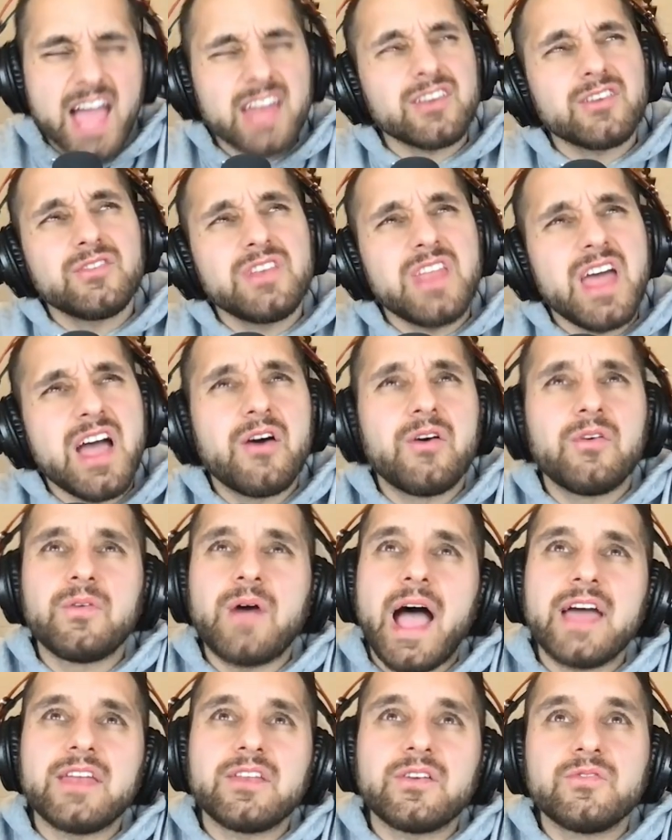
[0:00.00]
I
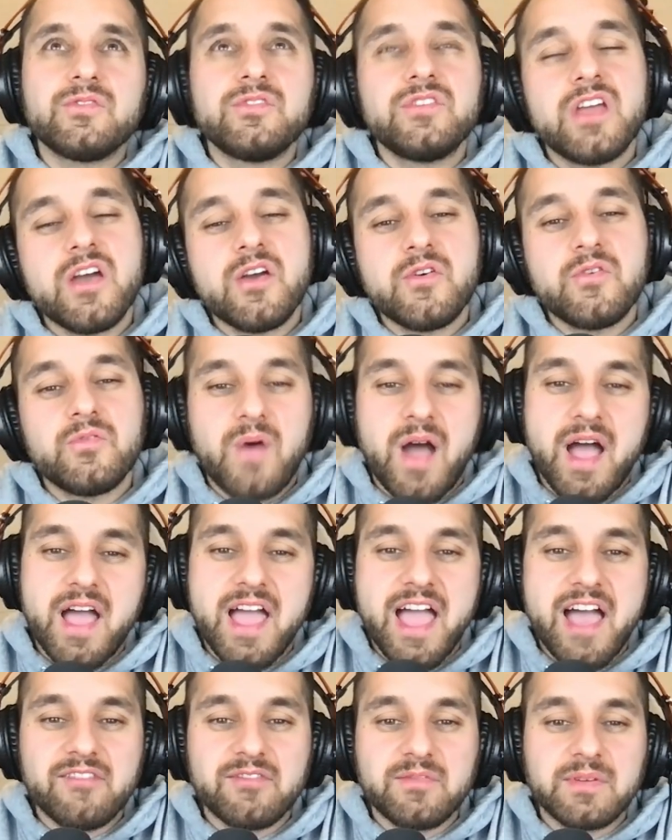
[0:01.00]
don't know why
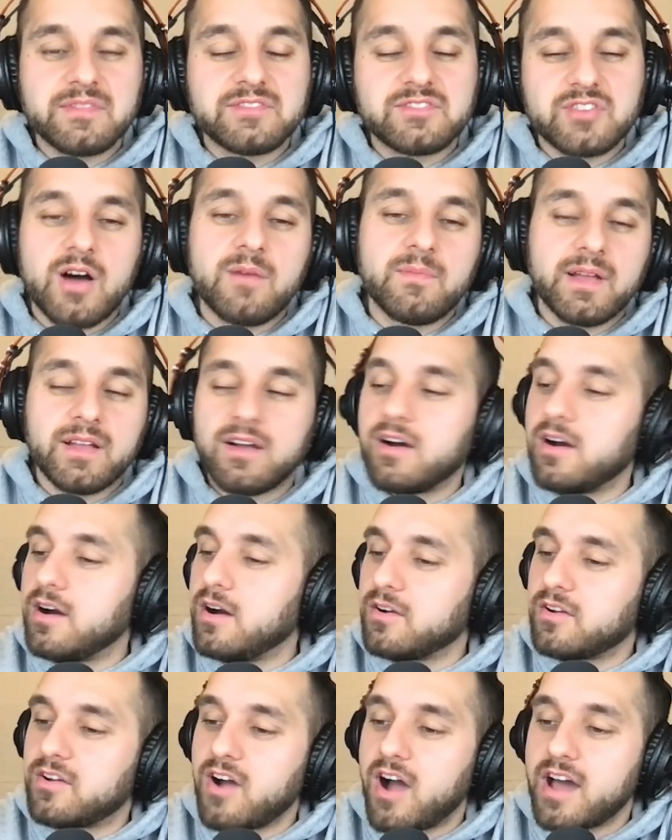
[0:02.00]
I have. So I'm like,
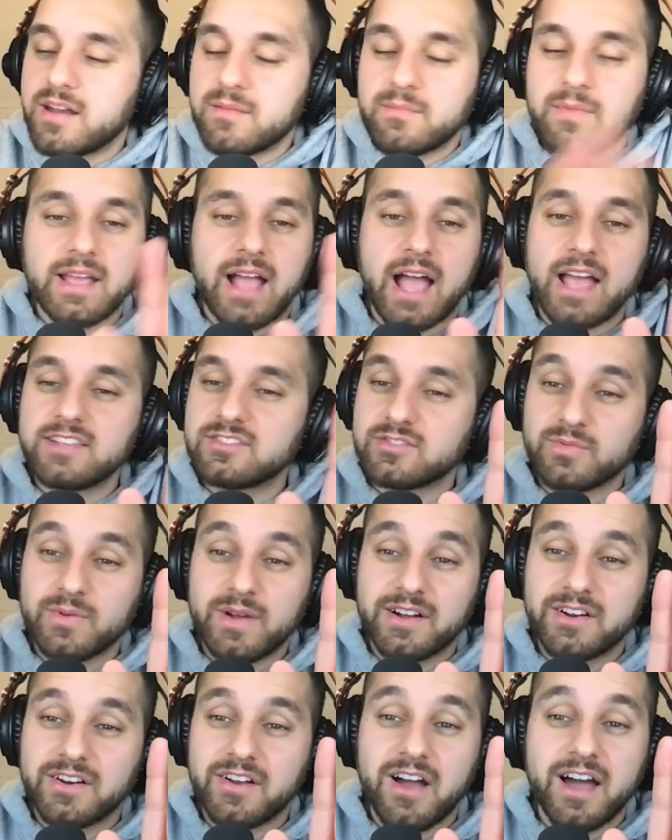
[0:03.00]
oh God. I'm like, I
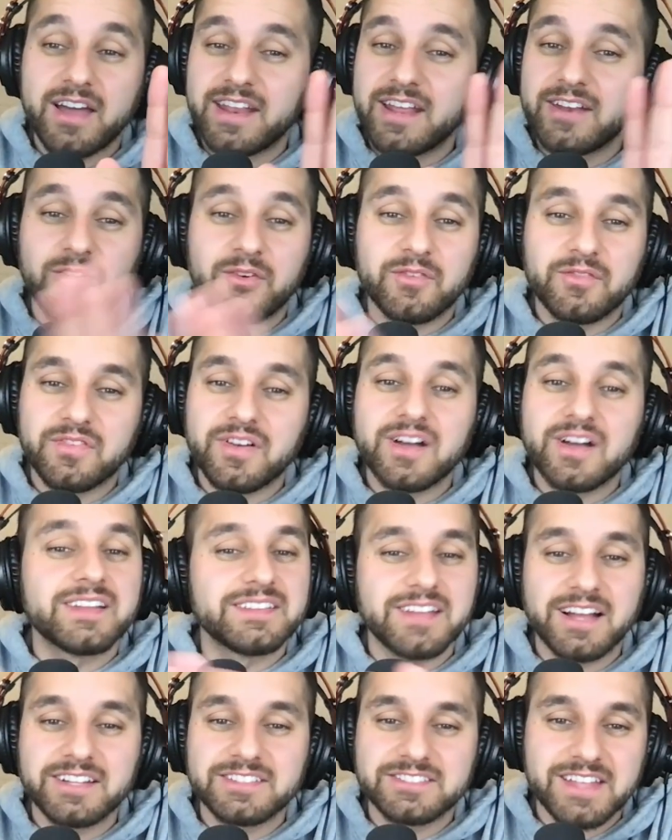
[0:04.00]
swear to God, I don't
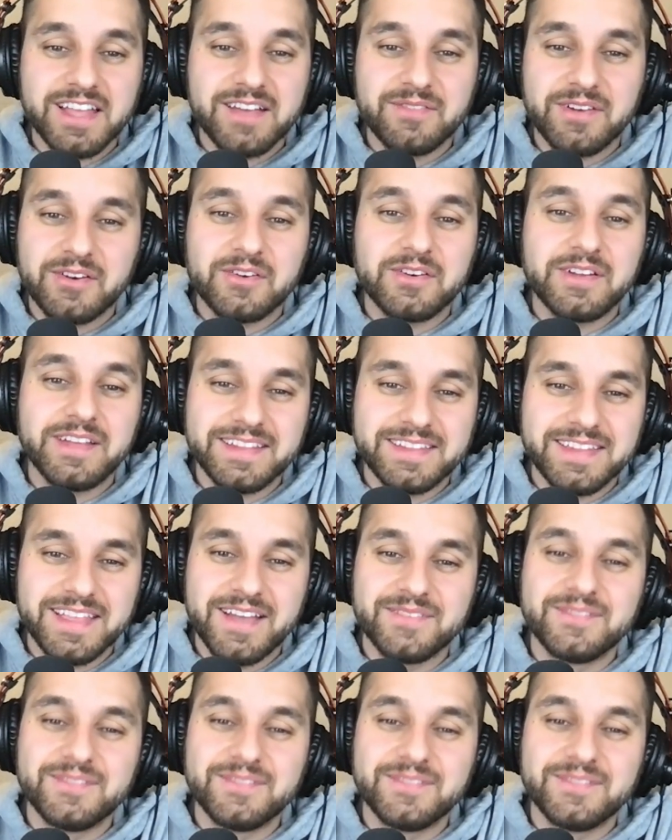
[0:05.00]
fucking touch them. I don't hit